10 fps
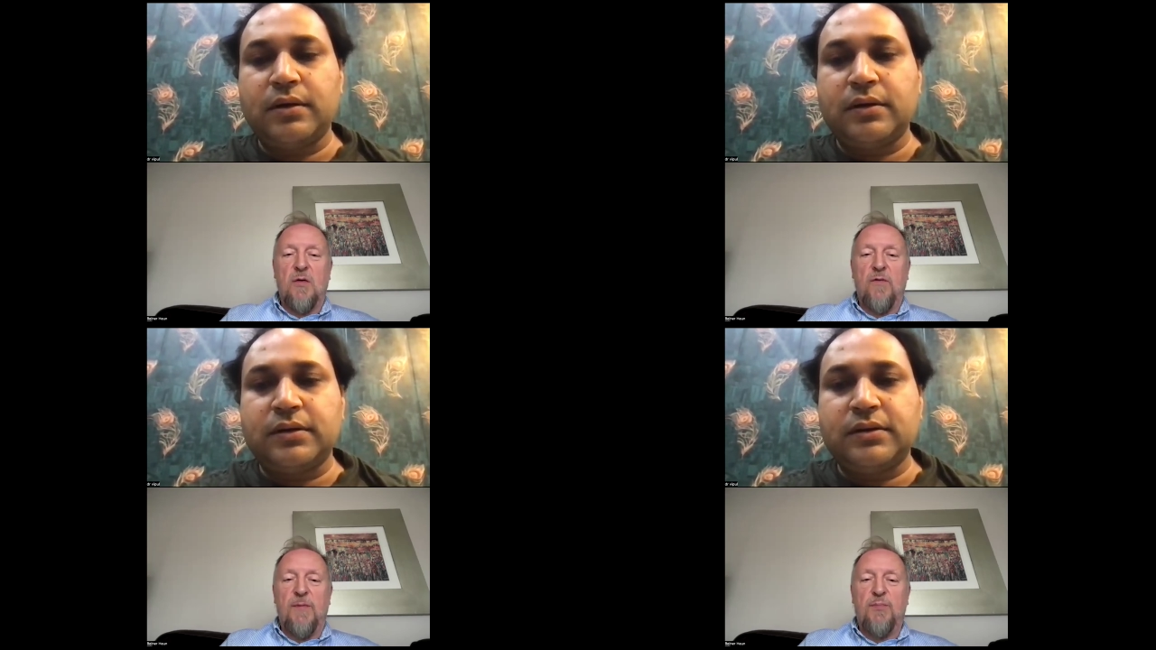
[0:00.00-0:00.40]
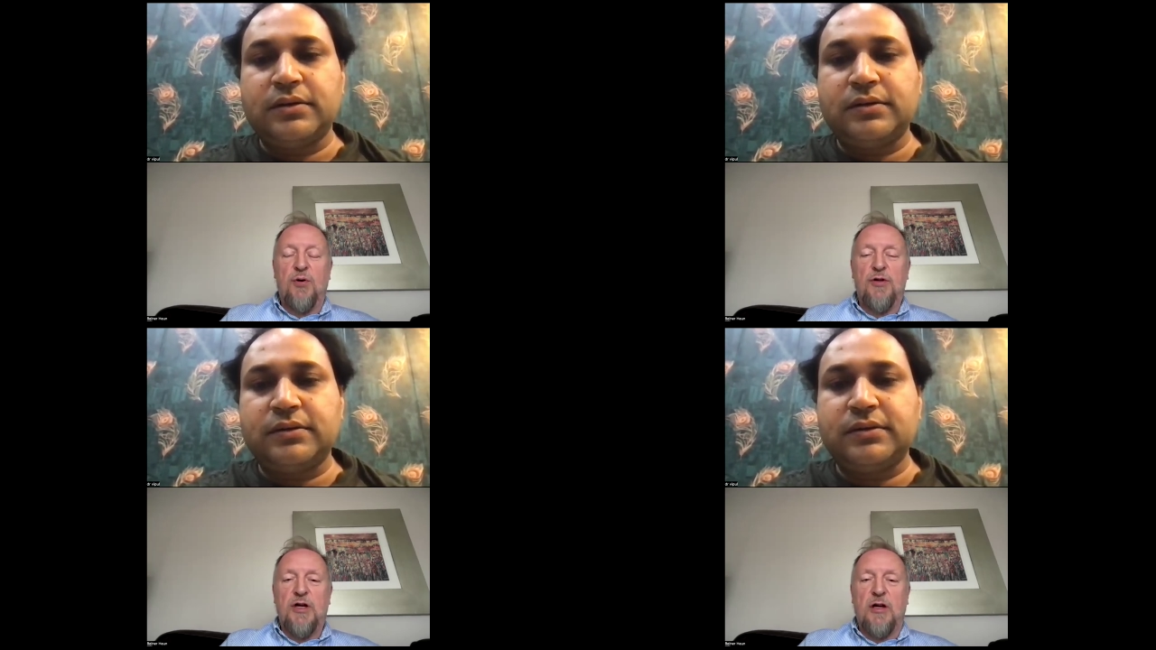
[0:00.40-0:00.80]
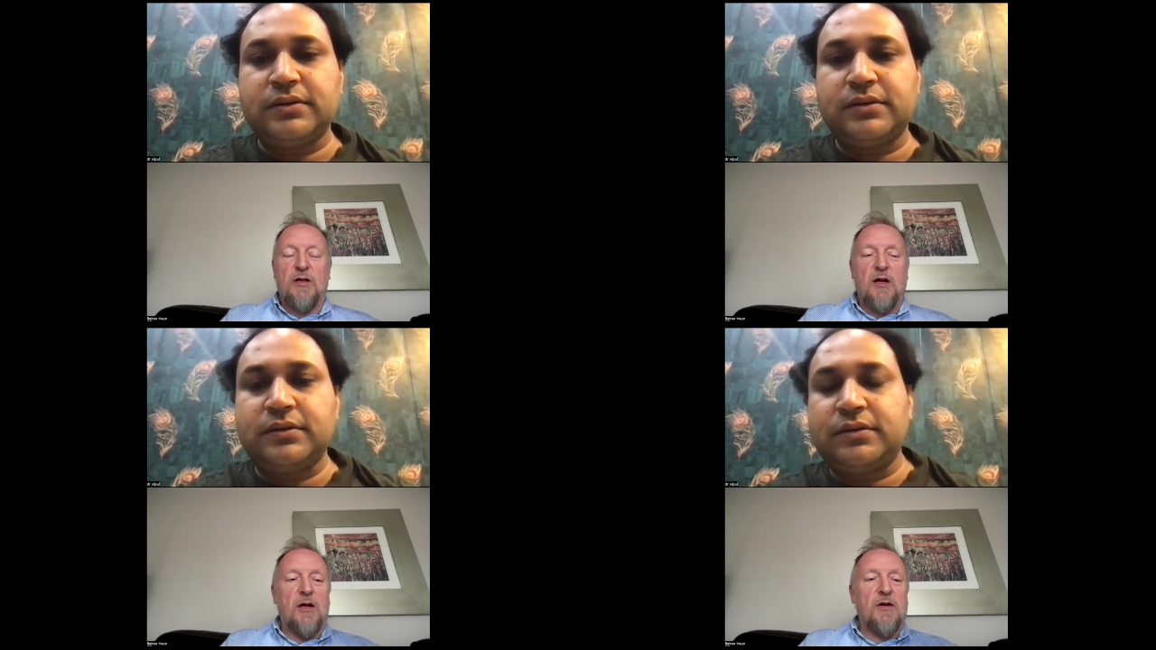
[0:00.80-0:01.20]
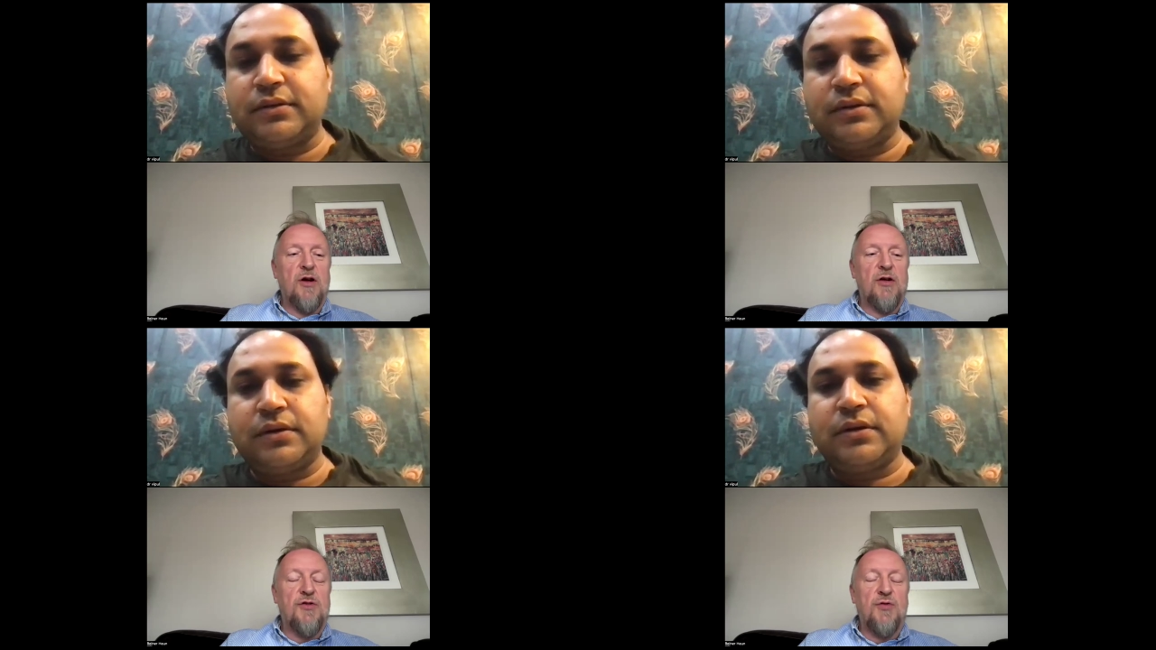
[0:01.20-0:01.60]
Speaker 1: Vipul Janardan
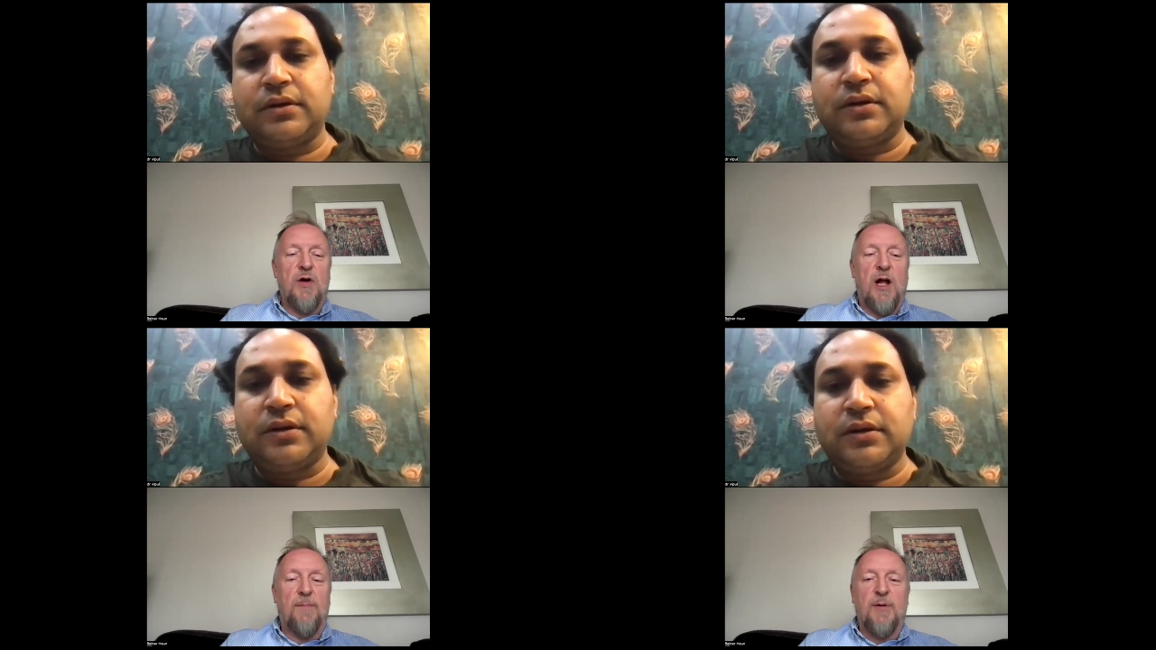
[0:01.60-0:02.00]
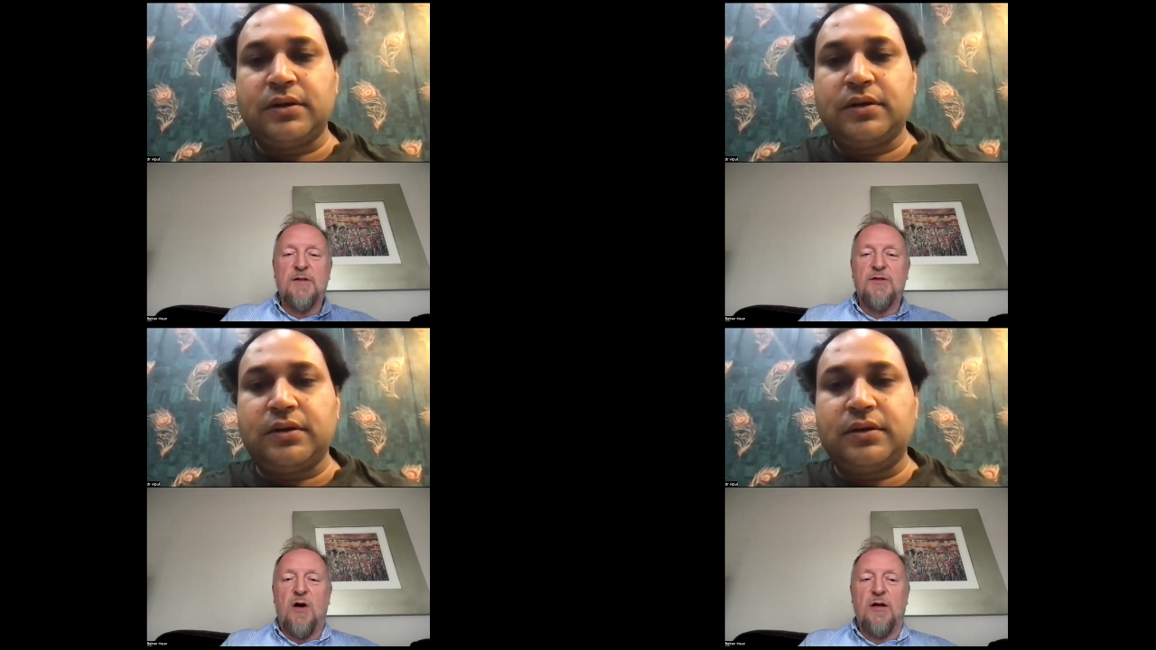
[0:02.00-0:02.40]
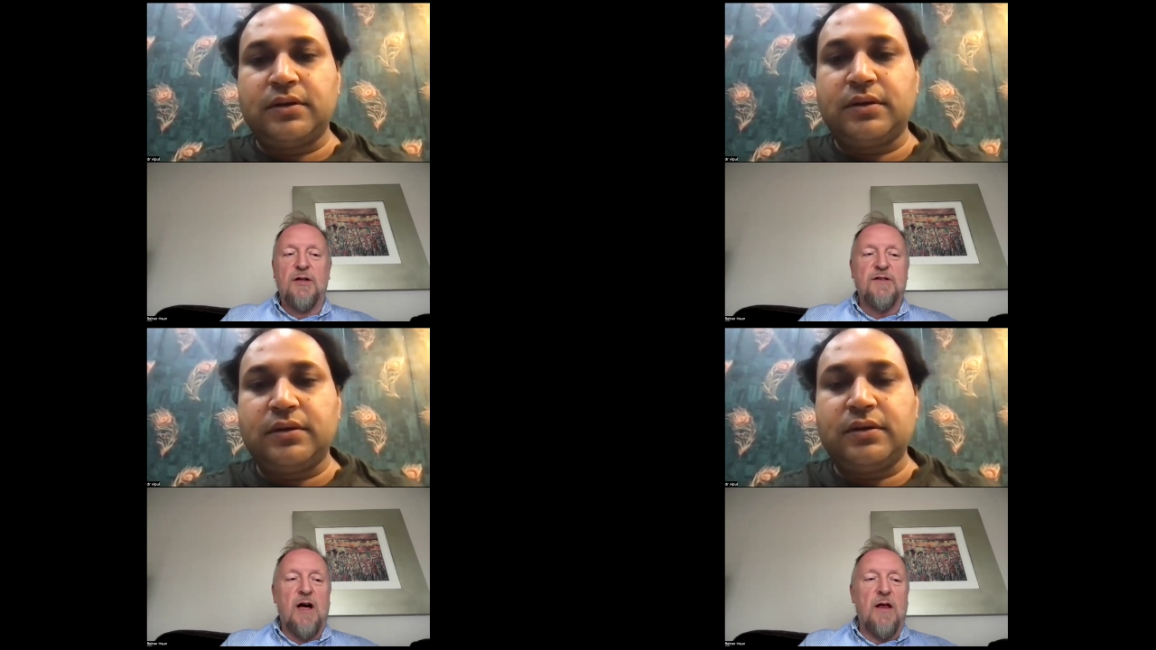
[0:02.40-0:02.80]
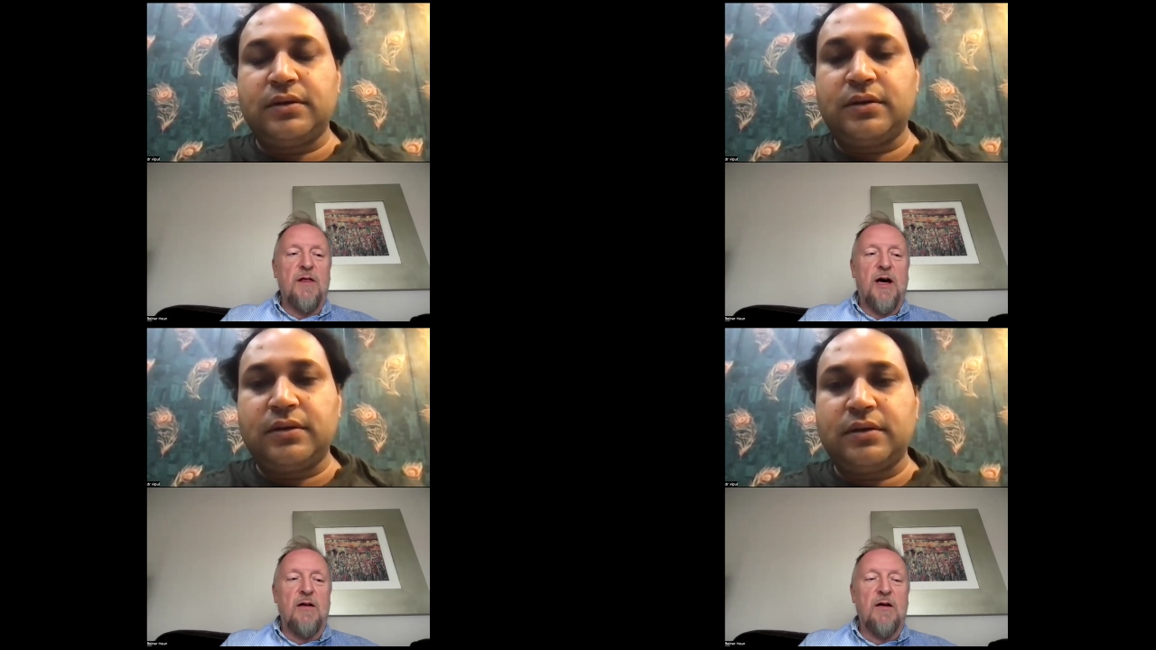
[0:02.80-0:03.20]
uh, to help us to
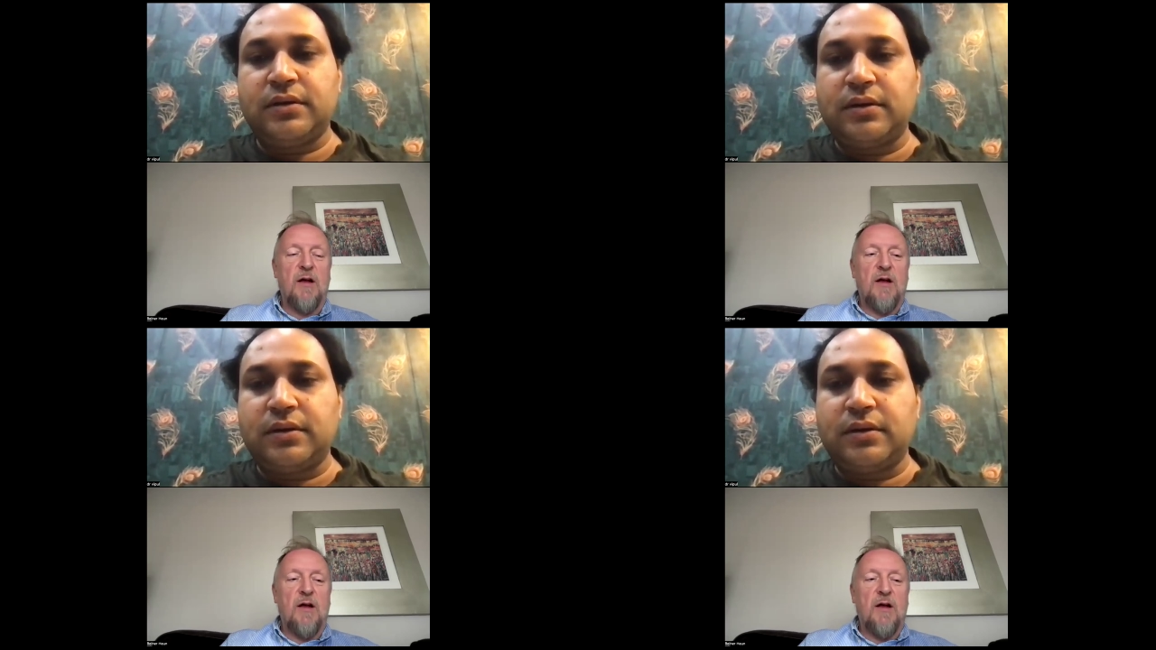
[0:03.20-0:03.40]
understand that.